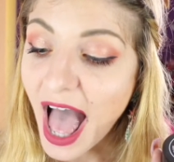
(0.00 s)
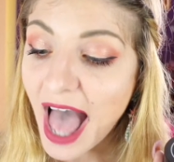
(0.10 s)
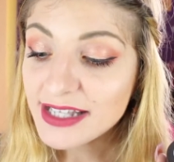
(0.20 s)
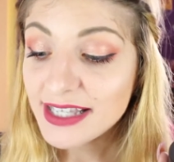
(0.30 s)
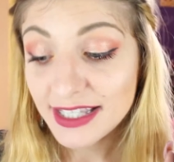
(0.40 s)

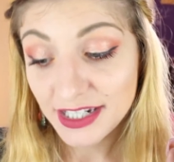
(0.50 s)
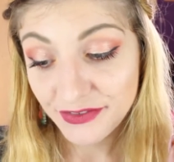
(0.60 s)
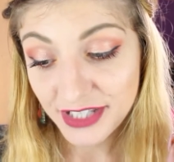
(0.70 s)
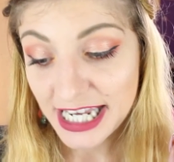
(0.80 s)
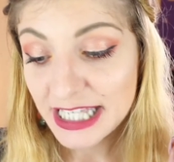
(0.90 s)
and
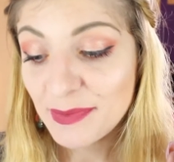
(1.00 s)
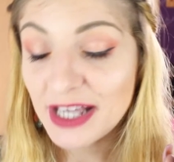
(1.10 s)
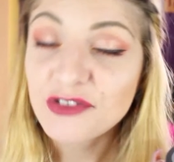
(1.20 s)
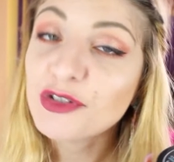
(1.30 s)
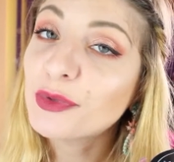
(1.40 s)
sensitive teeth.
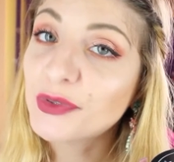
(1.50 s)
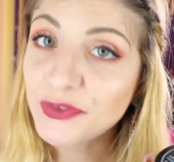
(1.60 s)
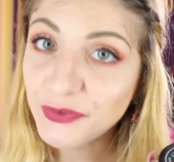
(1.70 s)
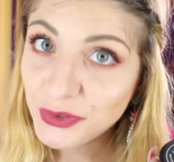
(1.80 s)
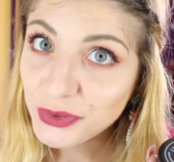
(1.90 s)
Plus, it
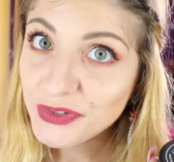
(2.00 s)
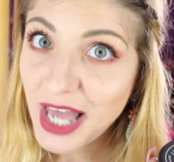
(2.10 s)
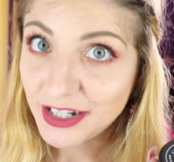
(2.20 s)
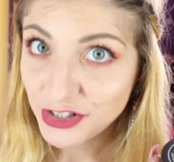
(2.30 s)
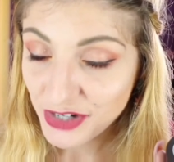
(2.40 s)
removes food
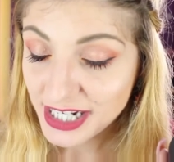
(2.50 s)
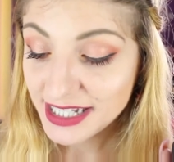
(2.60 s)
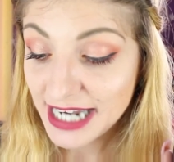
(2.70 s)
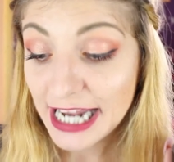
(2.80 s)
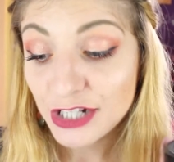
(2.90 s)
and drink
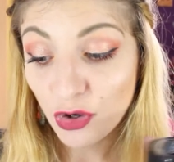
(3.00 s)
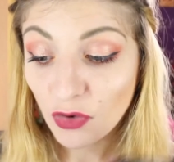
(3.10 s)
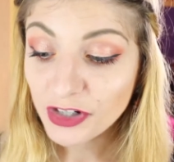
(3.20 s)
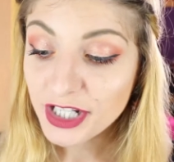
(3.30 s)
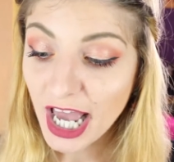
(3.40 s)
stains
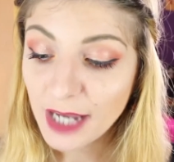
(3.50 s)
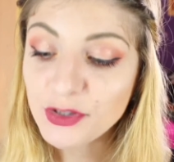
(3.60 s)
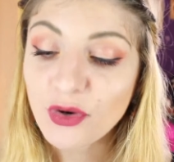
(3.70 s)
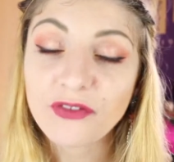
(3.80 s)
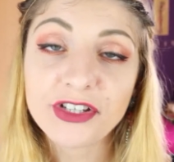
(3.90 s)
over time.
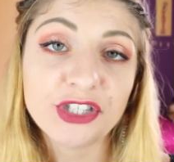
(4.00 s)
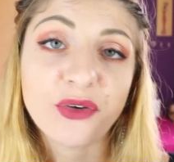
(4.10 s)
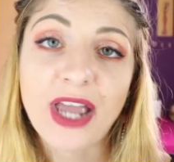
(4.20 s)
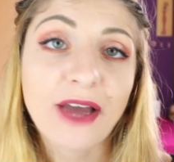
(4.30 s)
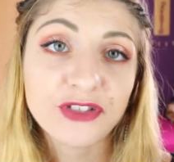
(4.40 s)
So obviously you
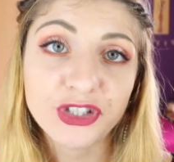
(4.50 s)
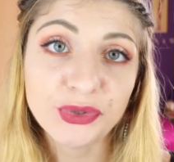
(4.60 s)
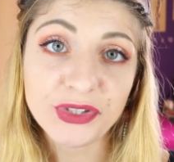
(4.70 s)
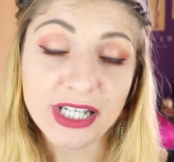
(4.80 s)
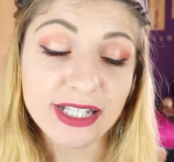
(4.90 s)
don't have to
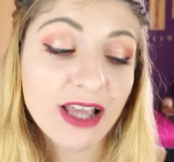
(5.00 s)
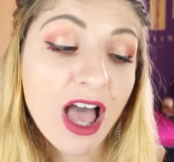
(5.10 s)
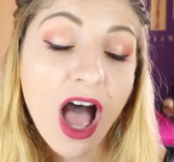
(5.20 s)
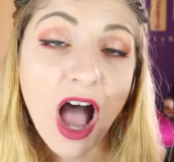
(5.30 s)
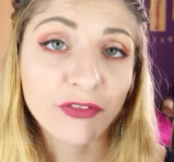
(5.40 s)
use this
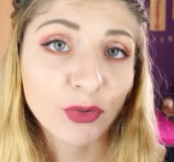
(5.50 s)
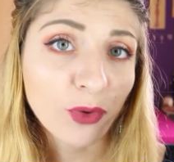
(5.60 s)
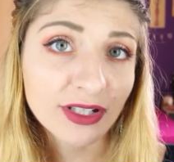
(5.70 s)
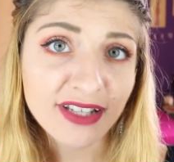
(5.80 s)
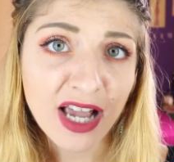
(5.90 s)
after
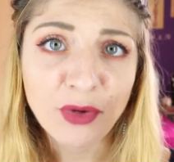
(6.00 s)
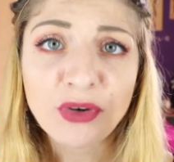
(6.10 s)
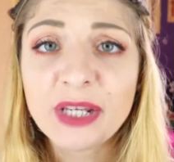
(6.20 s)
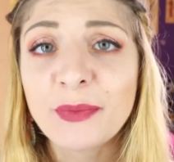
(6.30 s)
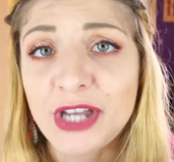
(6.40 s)
one time
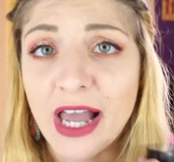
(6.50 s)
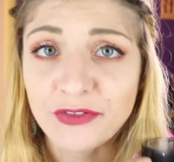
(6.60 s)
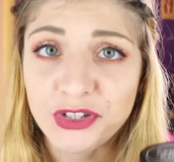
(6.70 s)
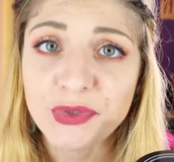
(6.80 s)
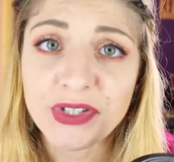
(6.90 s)
only, but you
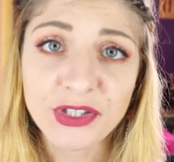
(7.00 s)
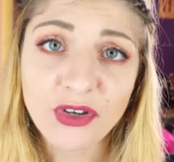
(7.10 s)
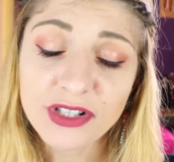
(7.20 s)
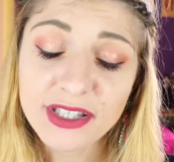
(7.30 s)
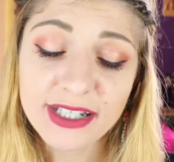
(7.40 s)
have to use this
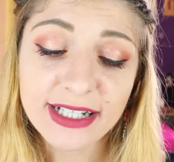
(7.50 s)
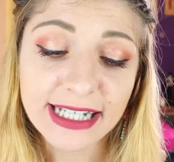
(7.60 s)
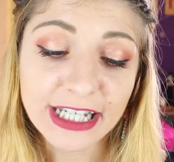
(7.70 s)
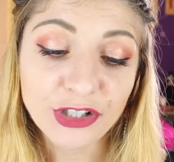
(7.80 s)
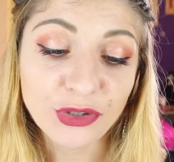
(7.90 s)

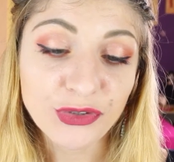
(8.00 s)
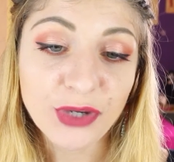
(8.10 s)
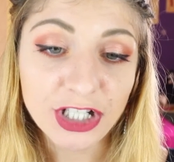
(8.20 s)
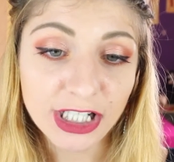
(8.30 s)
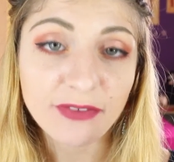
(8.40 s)
constantly, you know,
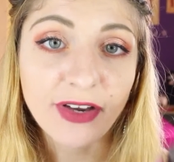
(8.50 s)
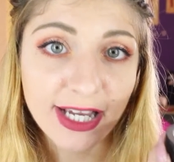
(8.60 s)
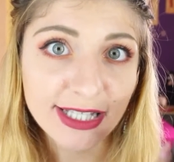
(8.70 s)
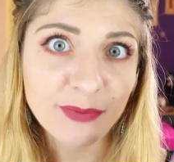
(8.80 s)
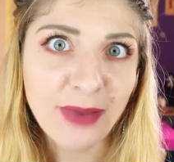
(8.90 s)
to achieve, I
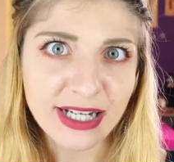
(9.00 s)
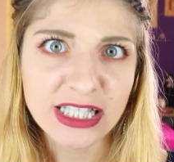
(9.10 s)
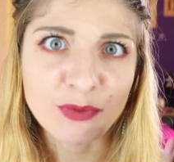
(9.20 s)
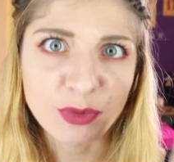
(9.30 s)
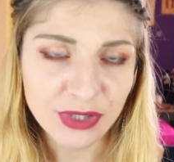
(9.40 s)
guess, the
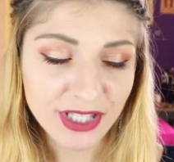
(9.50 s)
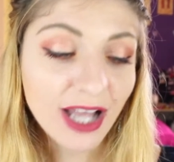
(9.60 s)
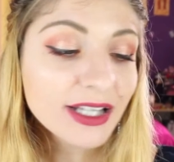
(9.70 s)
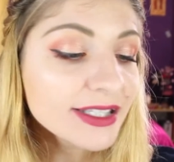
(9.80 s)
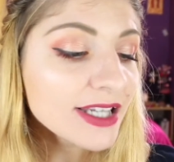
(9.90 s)
maximum
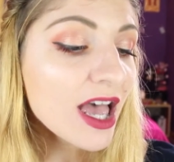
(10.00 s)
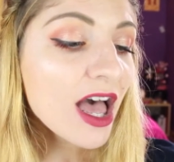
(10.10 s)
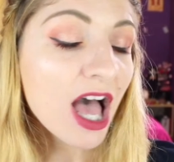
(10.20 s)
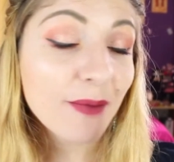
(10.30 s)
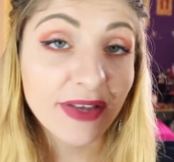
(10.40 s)
result.
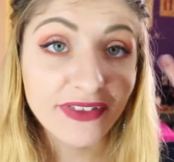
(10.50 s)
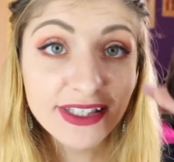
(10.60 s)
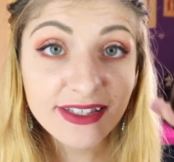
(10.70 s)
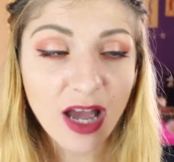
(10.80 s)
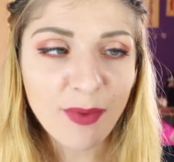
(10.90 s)
And
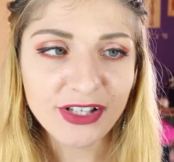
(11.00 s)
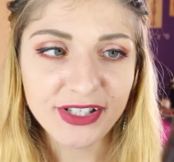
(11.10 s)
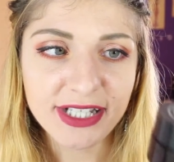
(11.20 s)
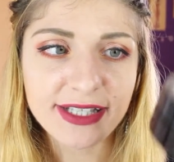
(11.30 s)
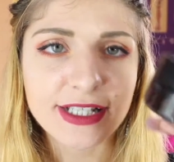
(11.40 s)
this tub, as
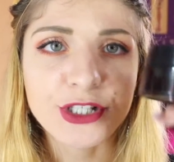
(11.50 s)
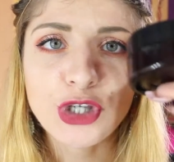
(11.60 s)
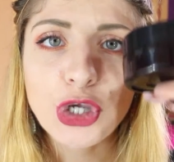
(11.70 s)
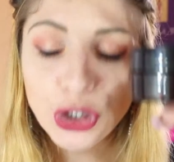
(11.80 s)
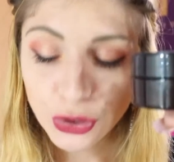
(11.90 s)
you can see, is
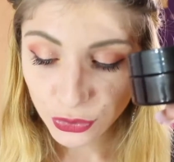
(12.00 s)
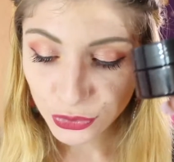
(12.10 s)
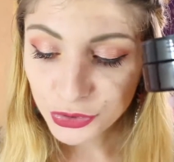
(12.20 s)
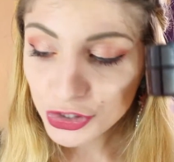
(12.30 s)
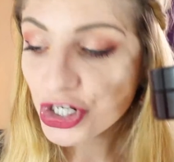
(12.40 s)

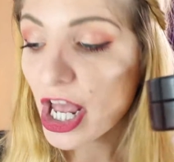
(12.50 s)
huge,